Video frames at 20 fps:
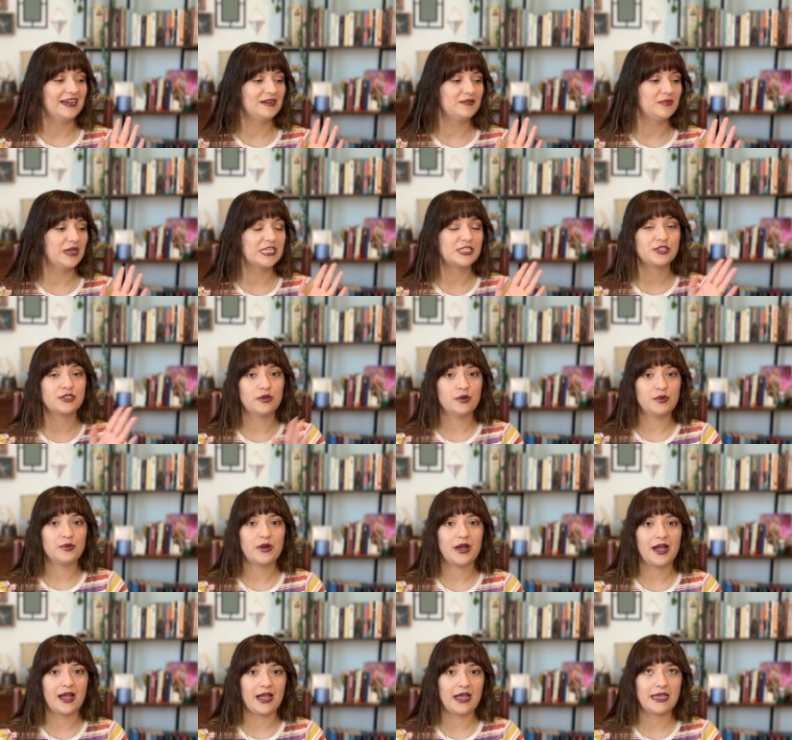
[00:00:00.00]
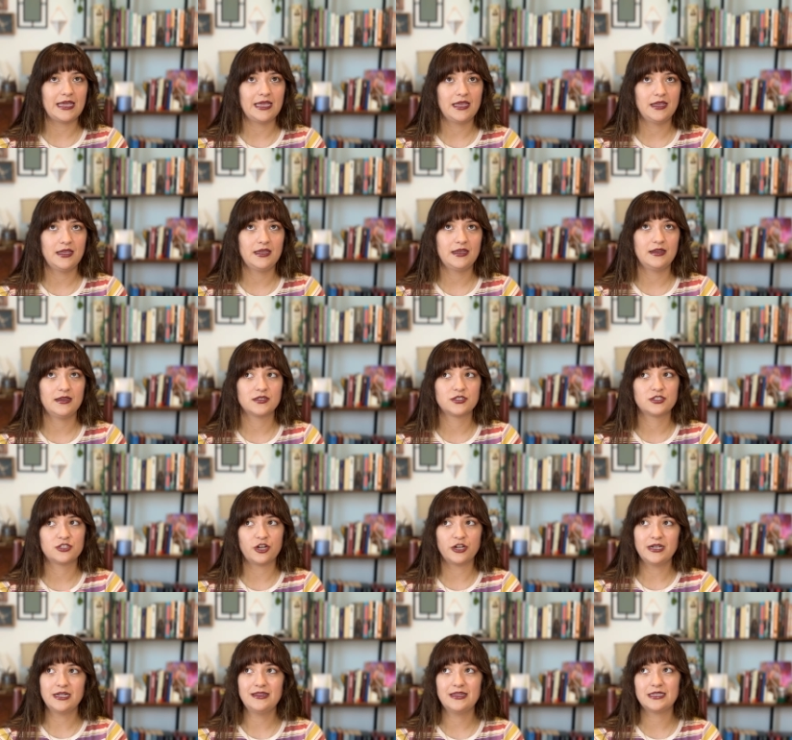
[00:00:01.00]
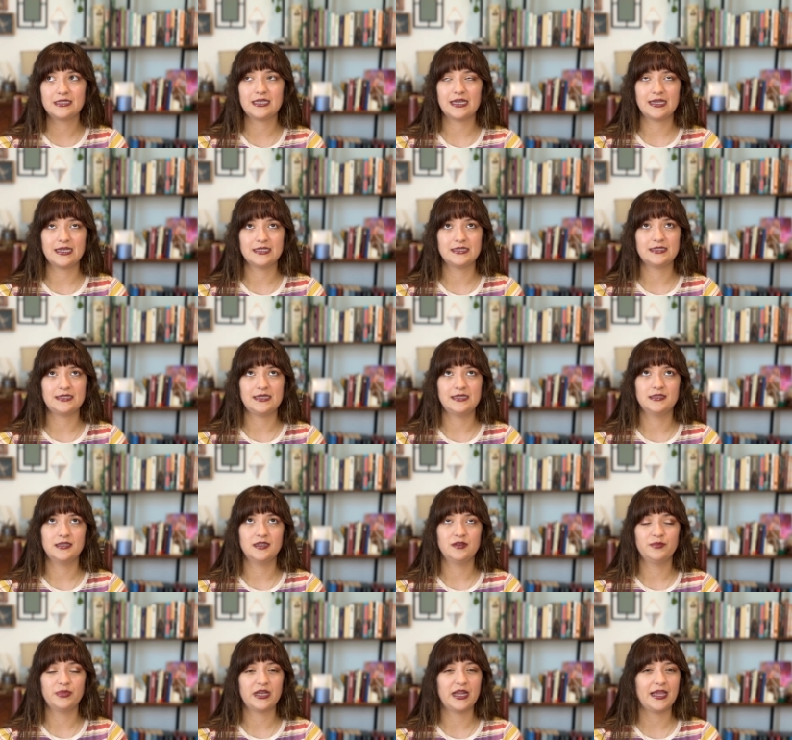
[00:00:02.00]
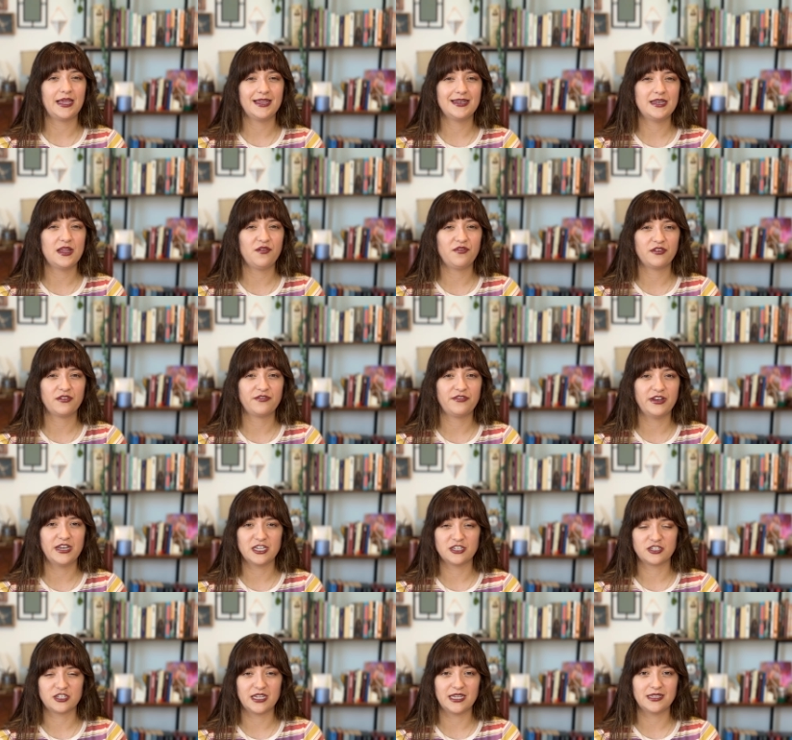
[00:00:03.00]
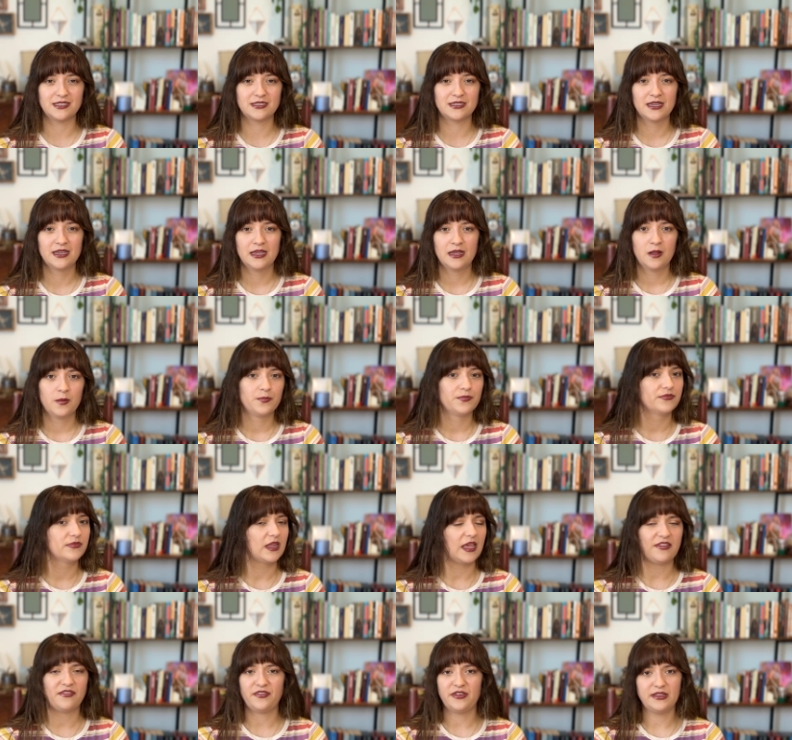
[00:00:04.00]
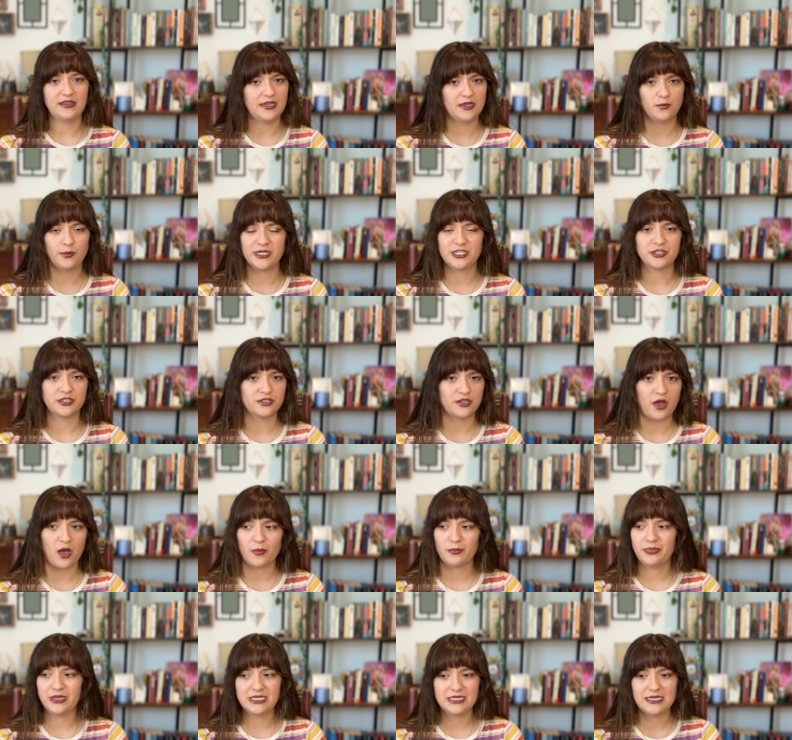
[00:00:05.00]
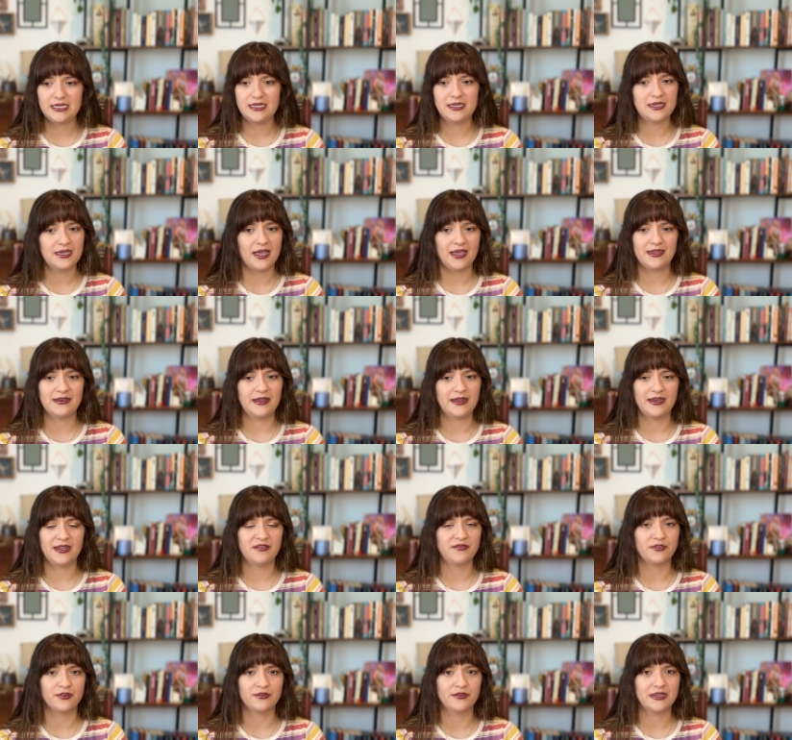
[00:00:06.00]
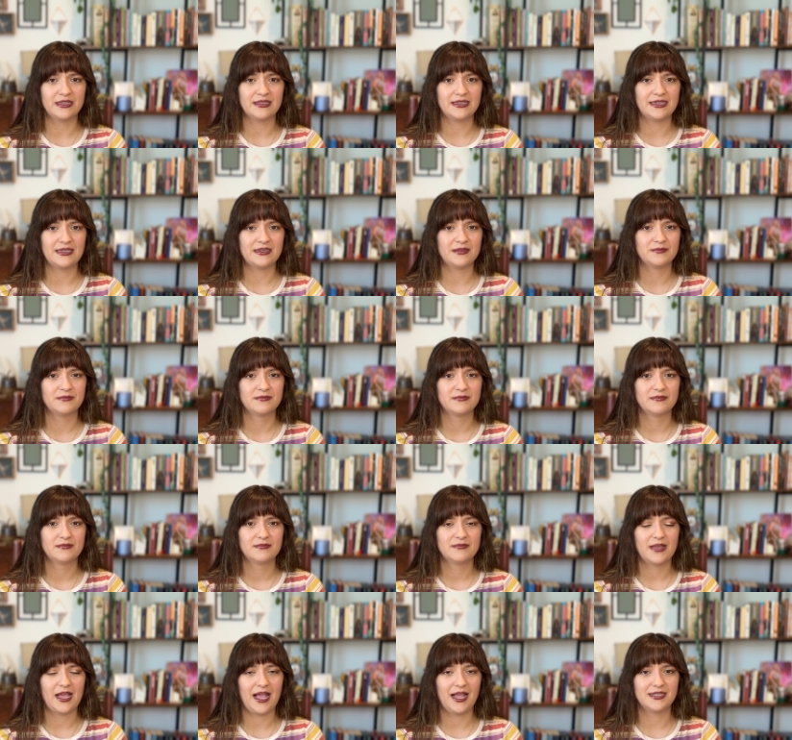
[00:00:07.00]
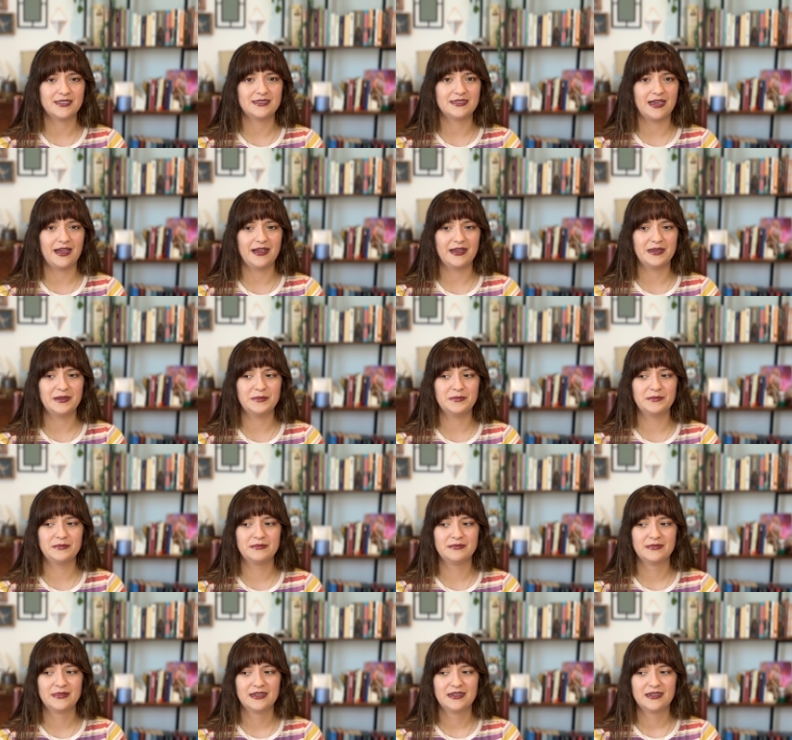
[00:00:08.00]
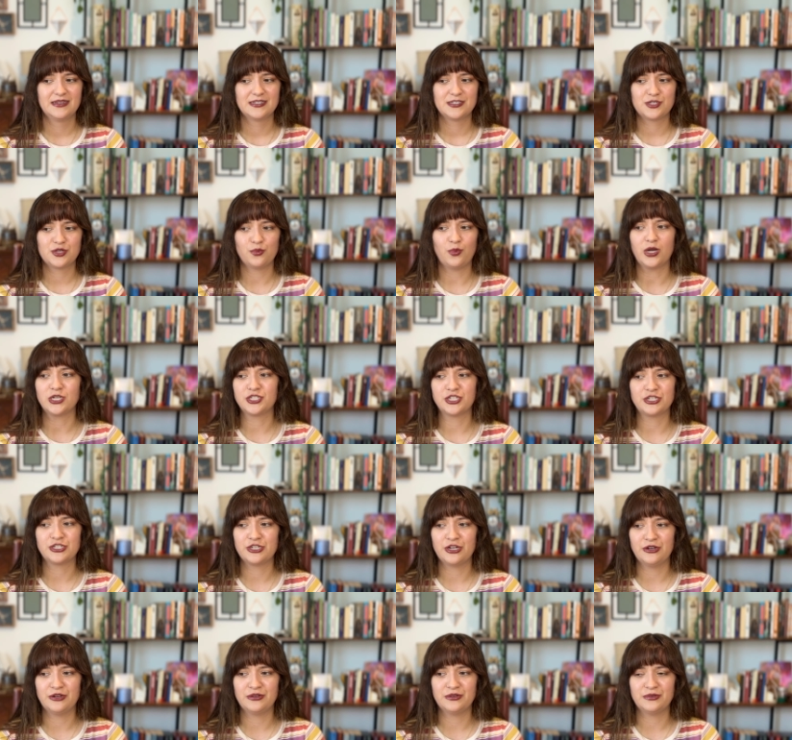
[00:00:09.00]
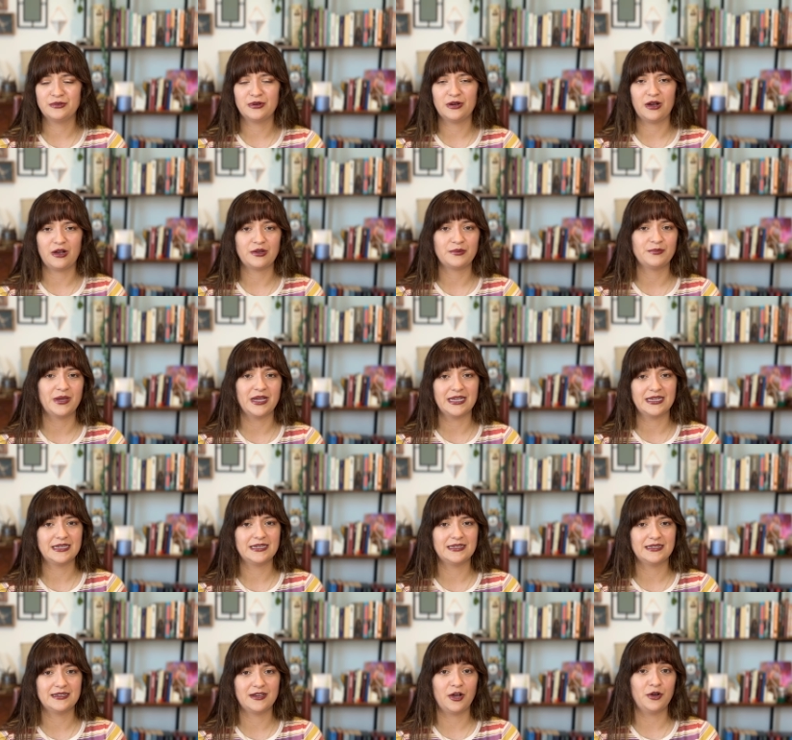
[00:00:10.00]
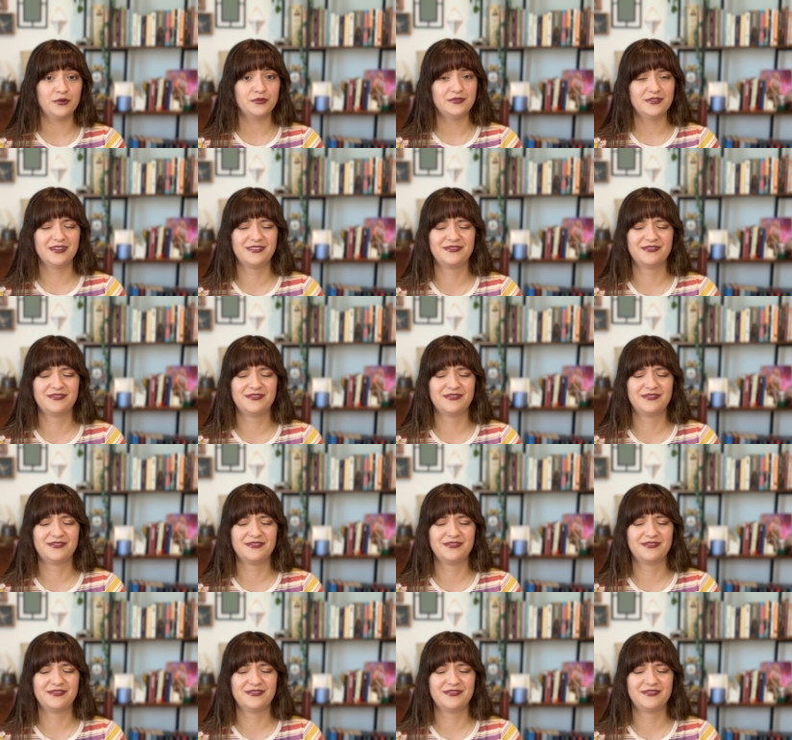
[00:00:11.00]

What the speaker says: So I had started the second season, but I had never finished it. I feel like we just got busy and I never really had time to watch a show on my own.